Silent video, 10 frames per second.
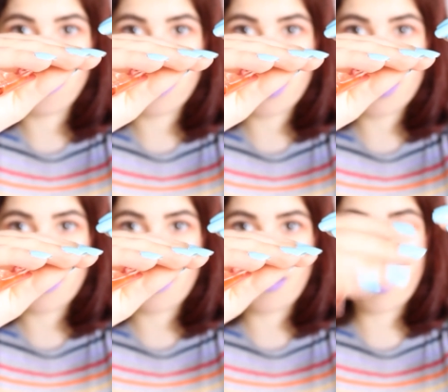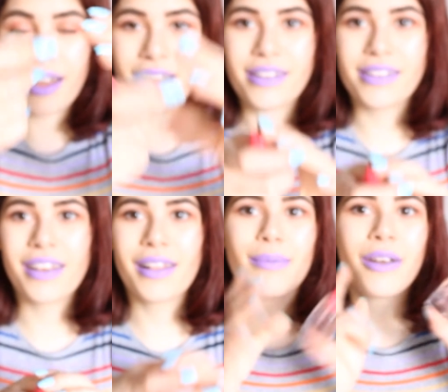really long, and
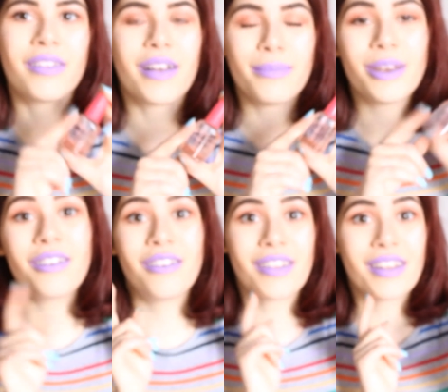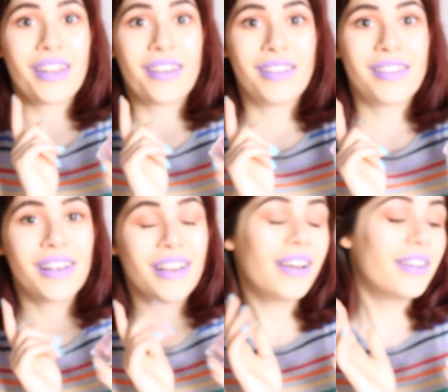it's because I've been using this
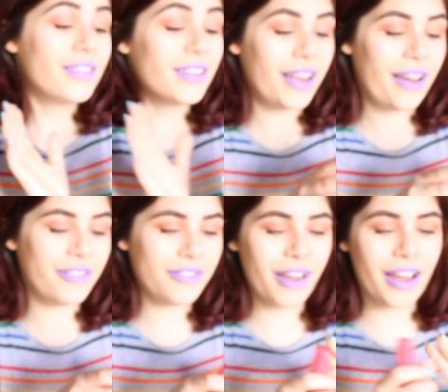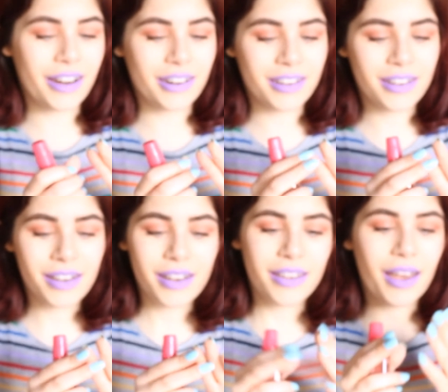to death. And
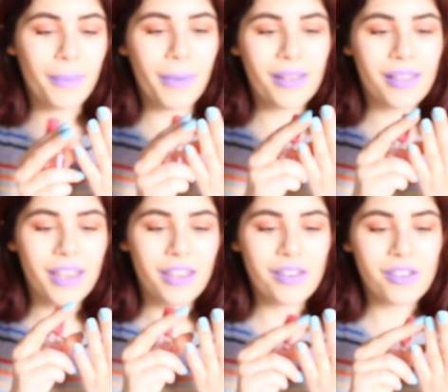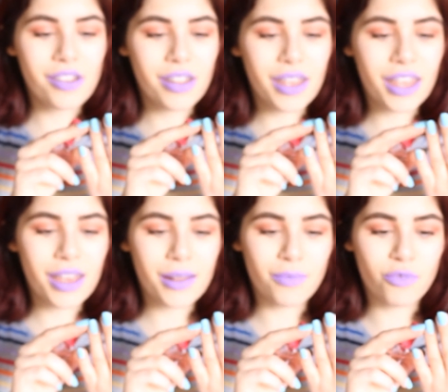yeah, I basically usually
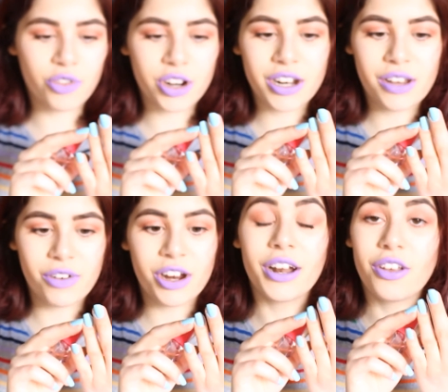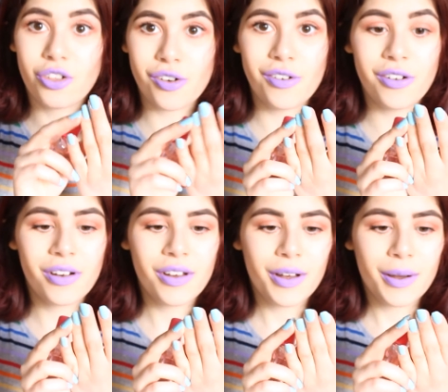keep them really, really short,
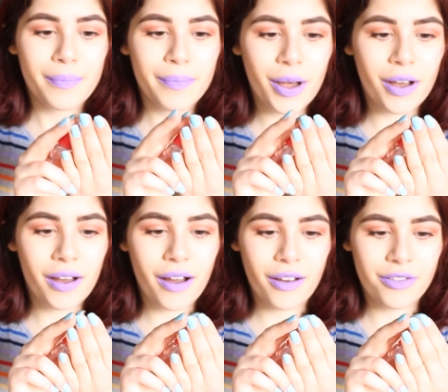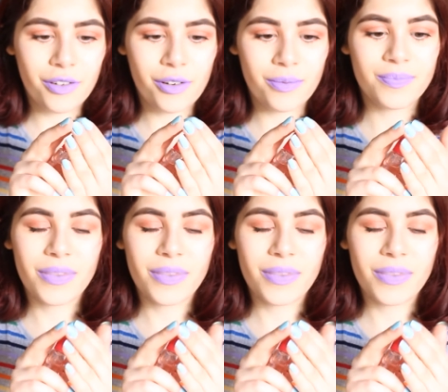but I thought,